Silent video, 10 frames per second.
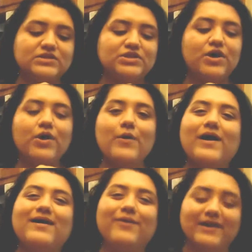So
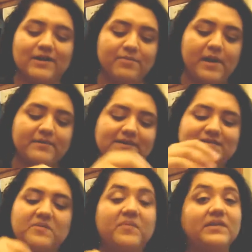we're gonna probably
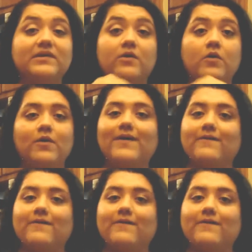dump a little